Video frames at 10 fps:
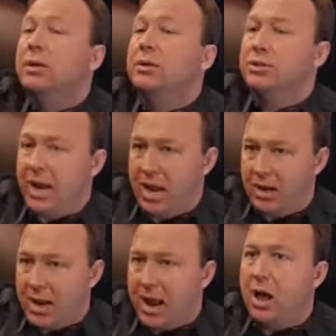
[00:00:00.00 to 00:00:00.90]

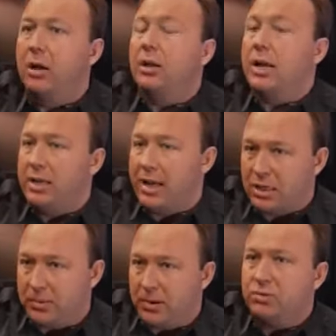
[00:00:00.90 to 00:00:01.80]
stand down, let the
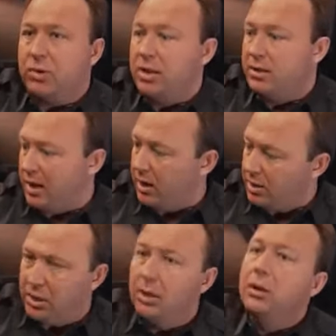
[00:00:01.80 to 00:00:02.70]
experts run things.